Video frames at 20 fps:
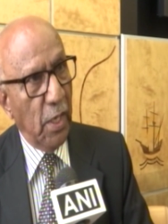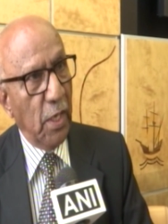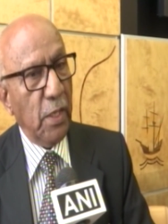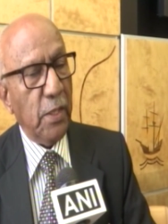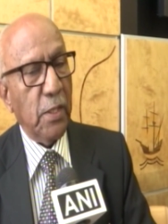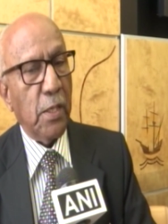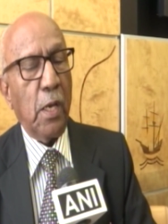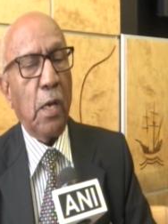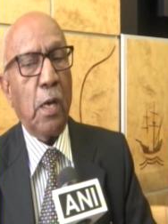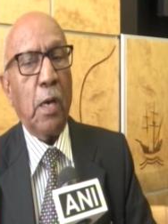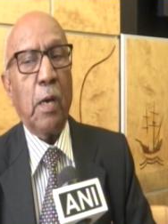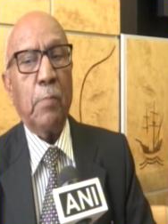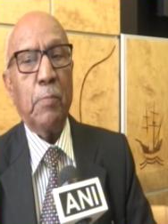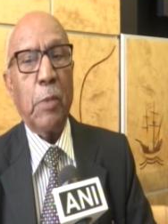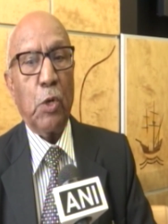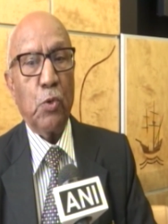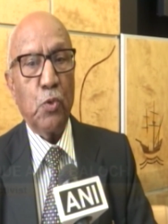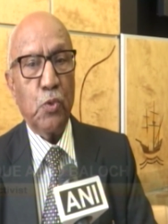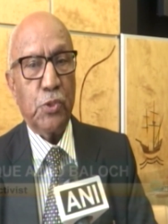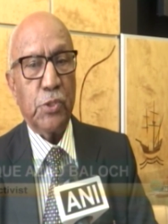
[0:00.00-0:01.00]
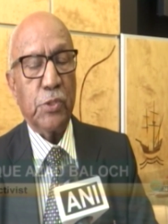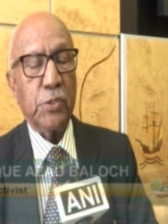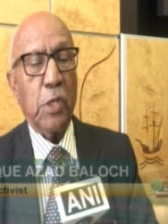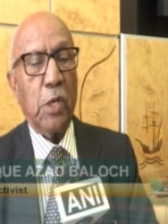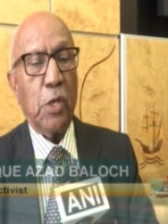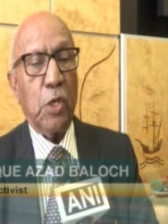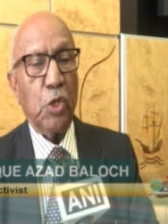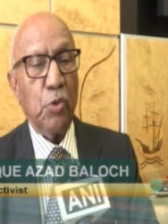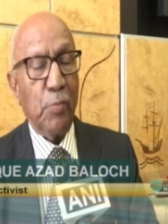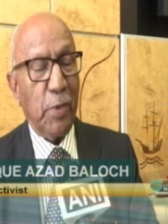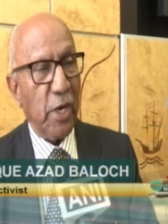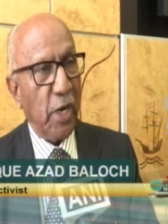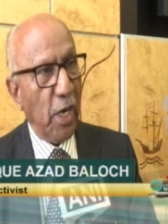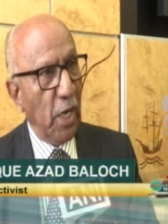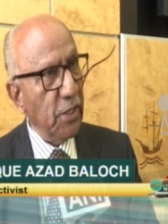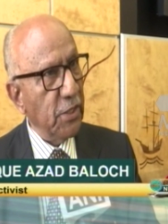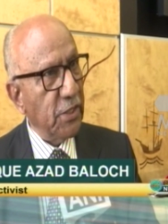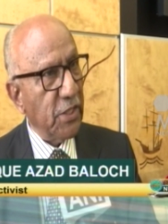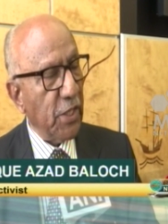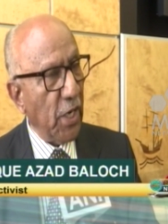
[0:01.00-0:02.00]
and uh, human
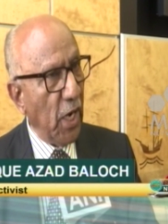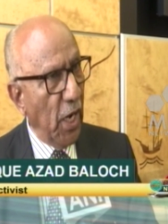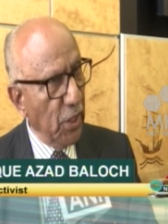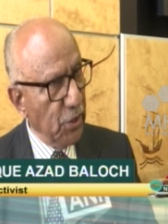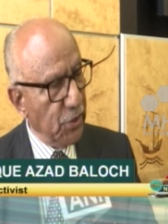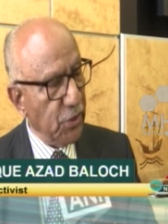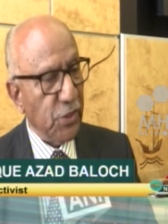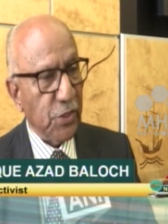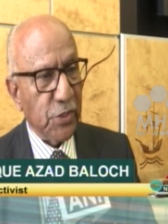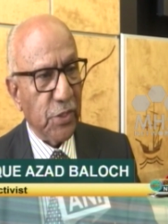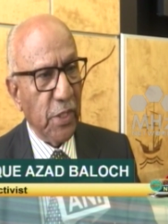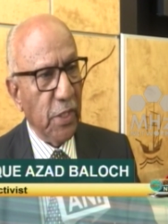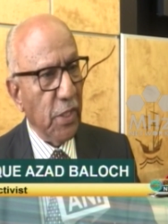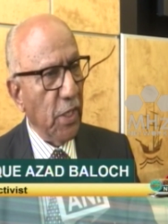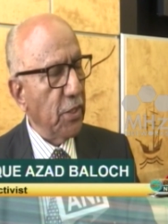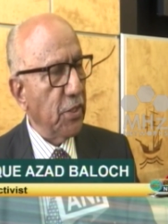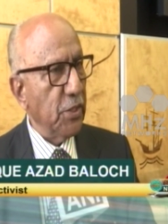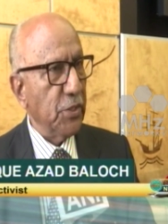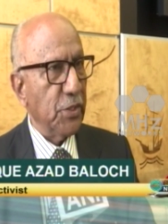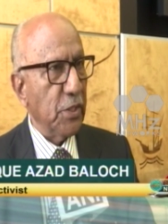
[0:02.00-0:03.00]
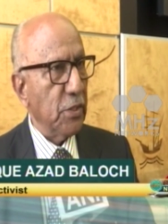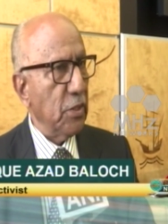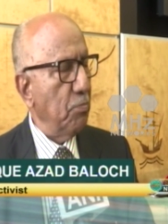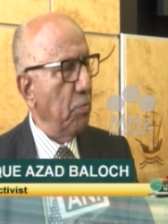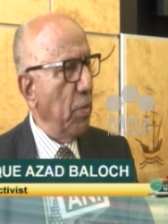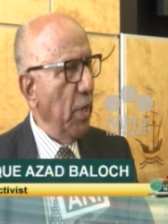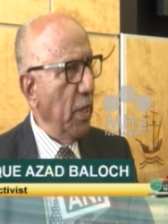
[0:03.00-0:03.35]
rights crisis. It is